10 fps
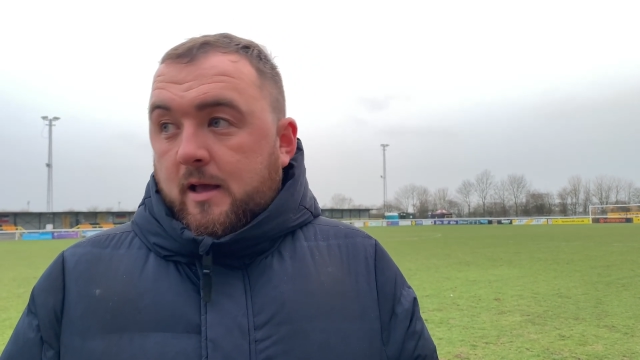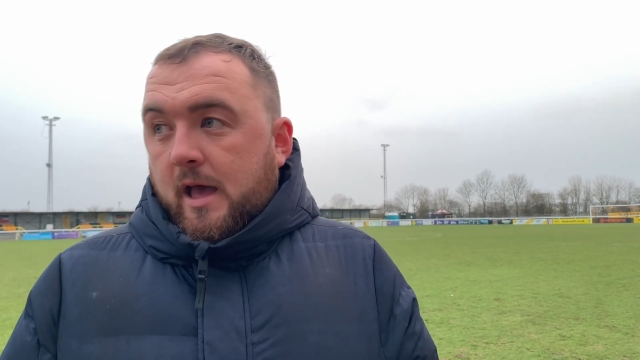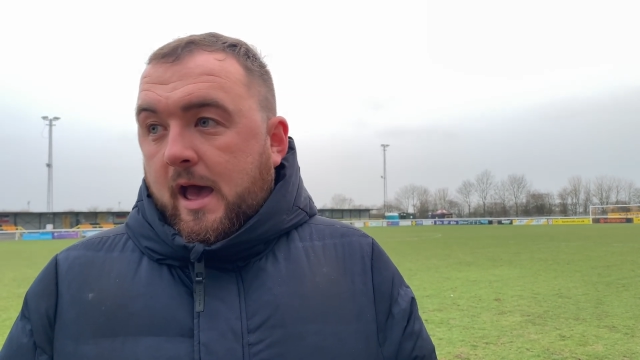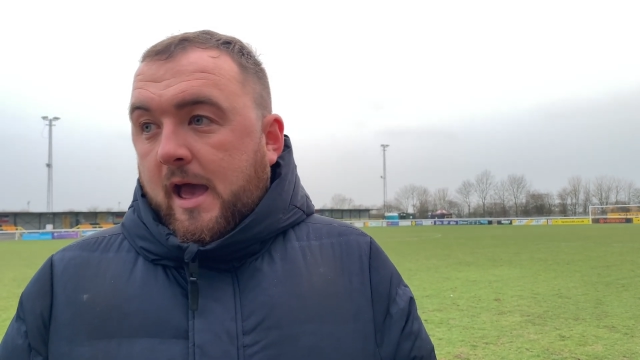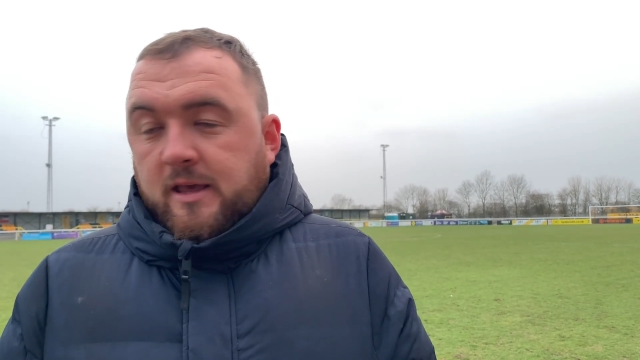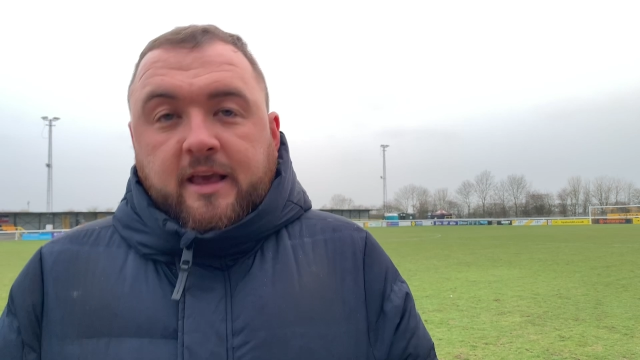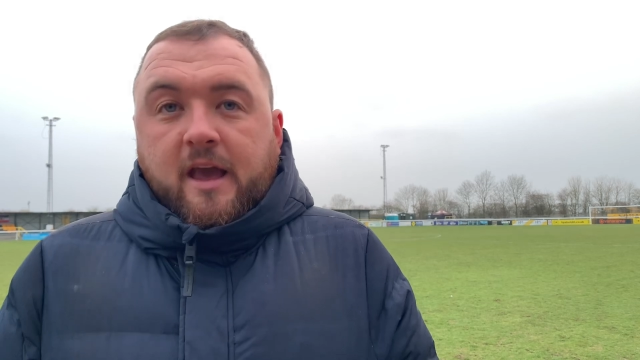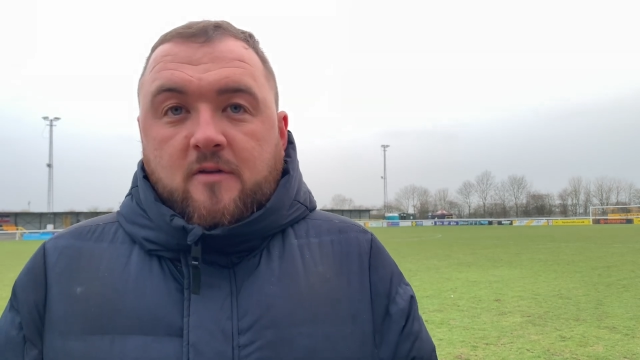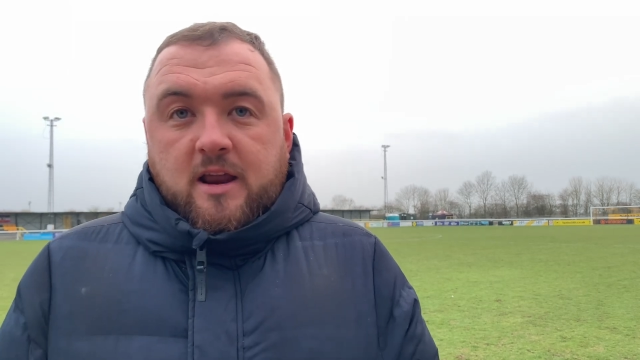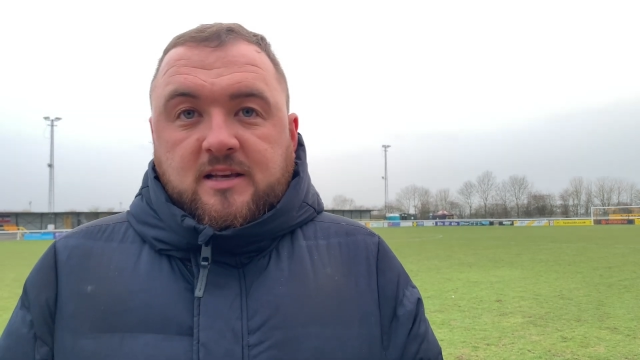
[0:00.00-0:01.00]
uh, you can
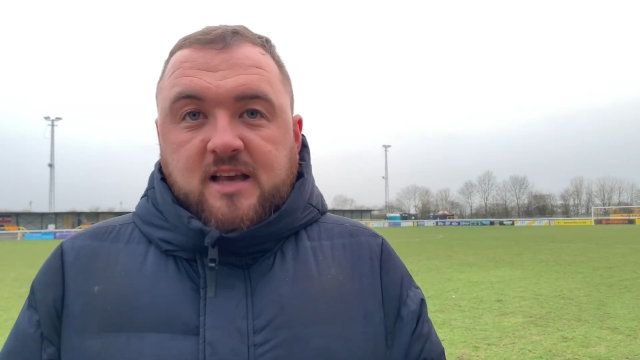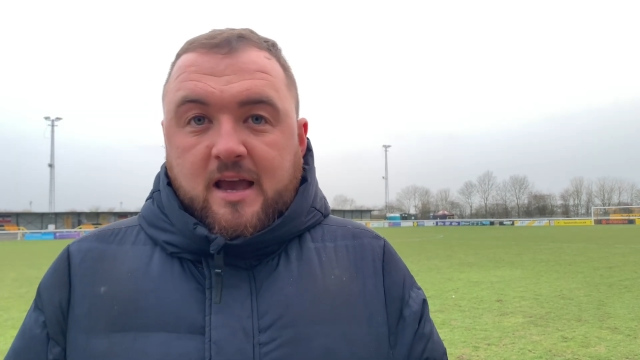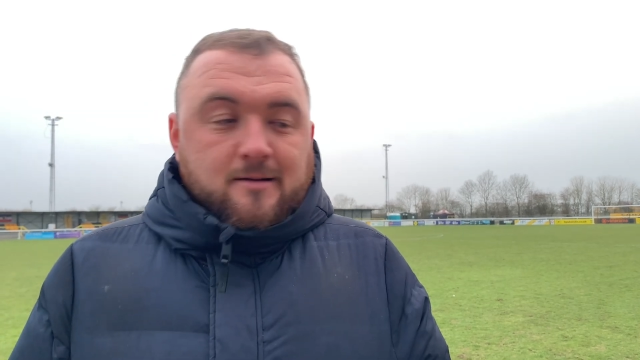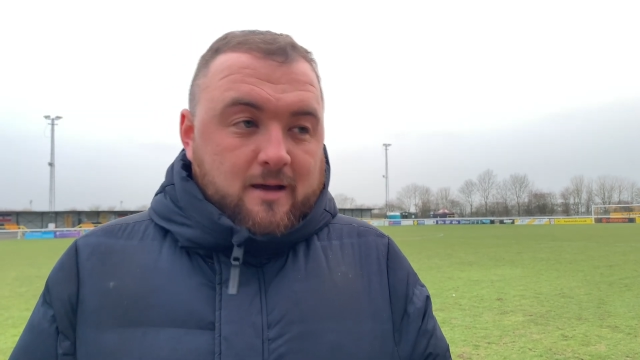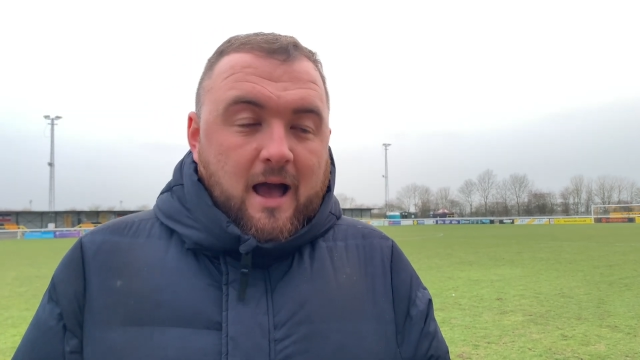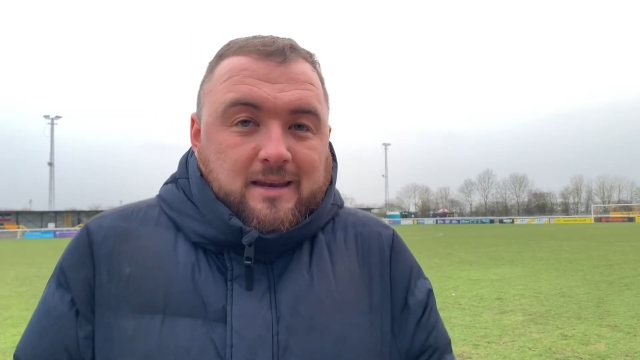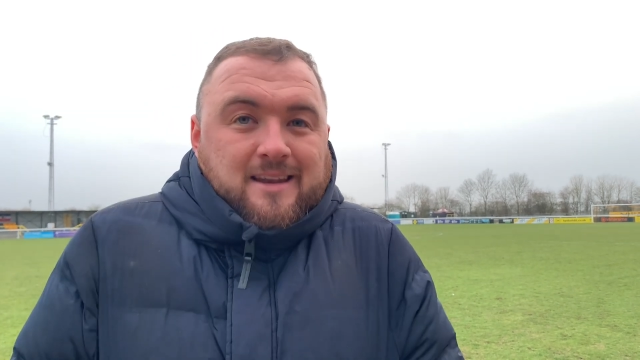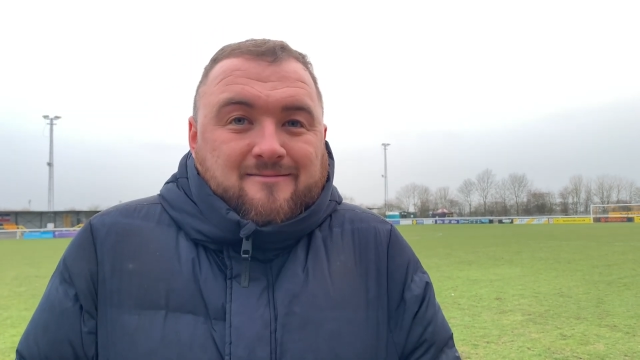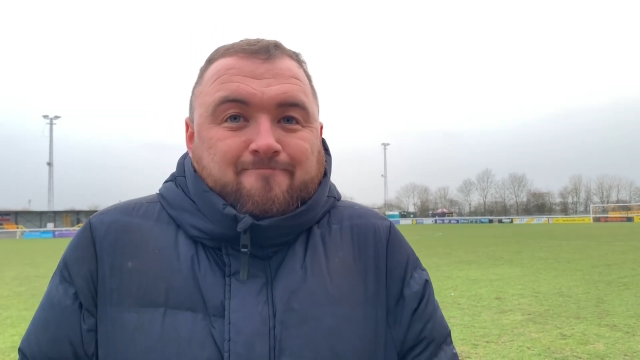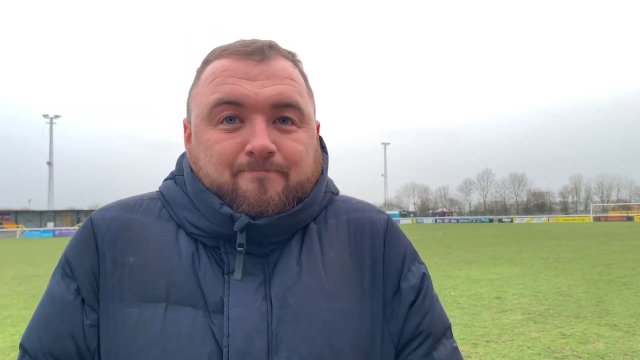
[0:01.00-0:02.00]
get really excited. I
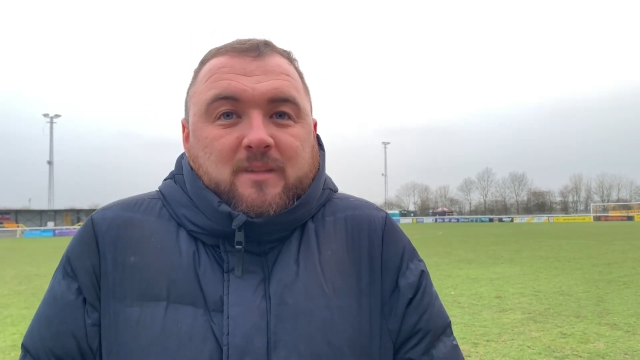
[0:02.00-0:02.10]
didn't.